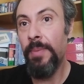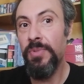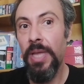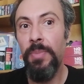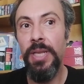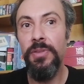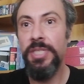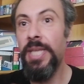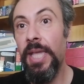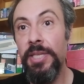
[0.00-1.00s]
I mean,
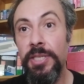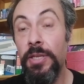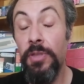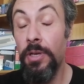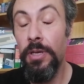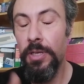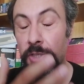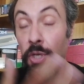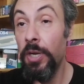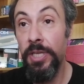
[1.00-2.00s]
the
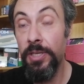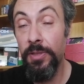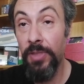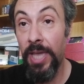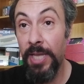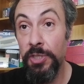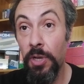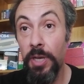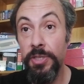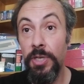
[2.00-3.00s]
Sonic the Hedgehog
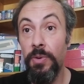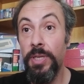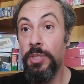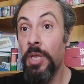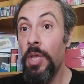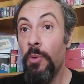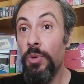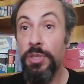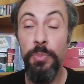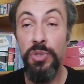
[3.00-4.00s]
series were
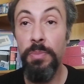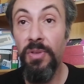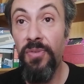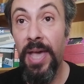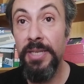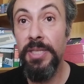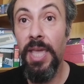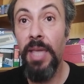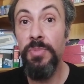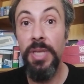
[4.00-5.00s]
supposed to be fast
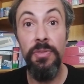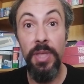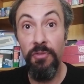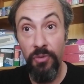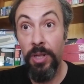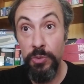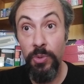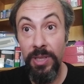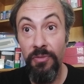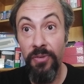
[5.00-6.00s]
games, and they felt really
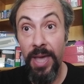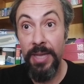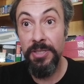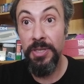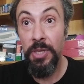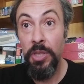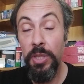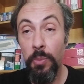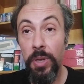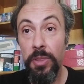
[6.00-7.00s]
fast the
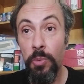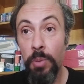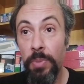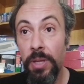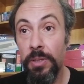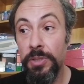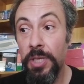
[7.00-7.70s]
way they were built.